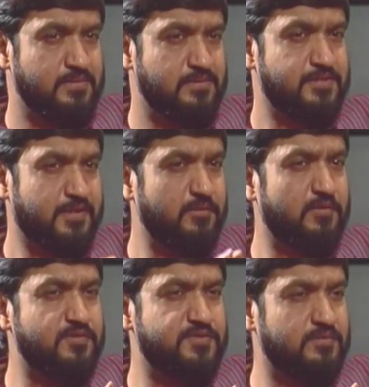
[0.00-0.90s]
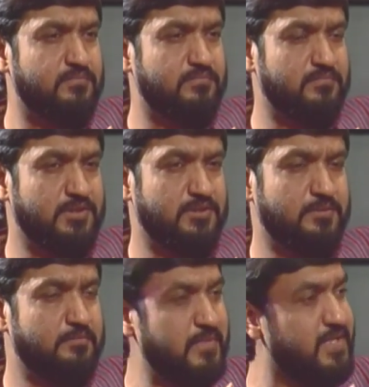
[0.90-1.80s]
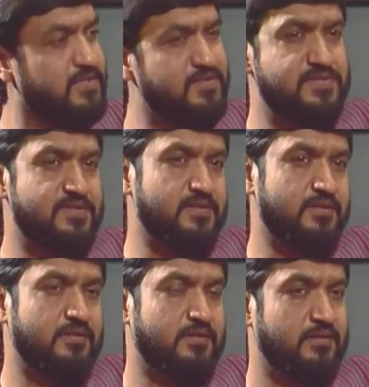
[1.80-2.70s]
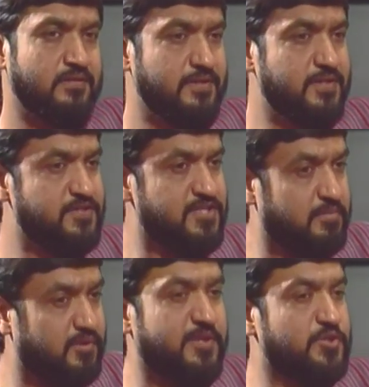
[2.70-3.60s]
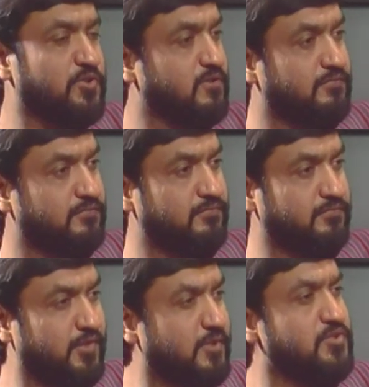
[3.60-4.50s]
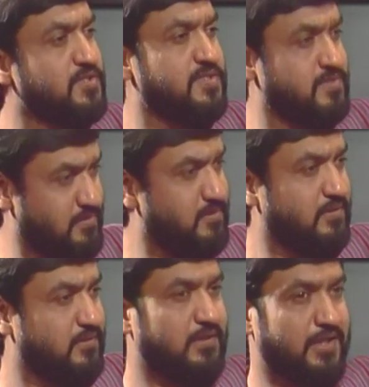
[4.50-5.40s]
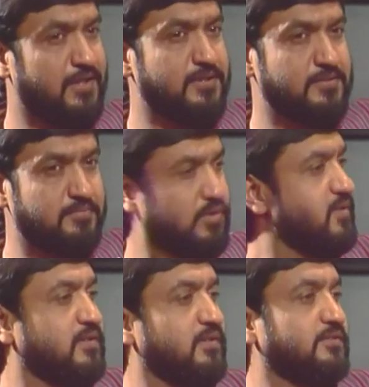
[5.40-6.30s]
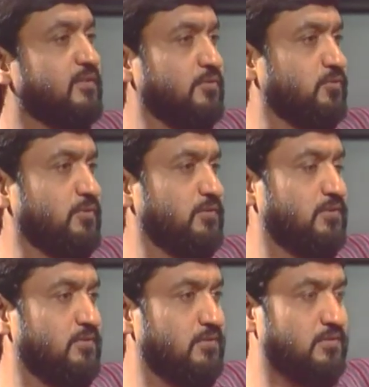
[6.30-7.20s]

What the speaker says: secularism means the separation of religious and political institutions.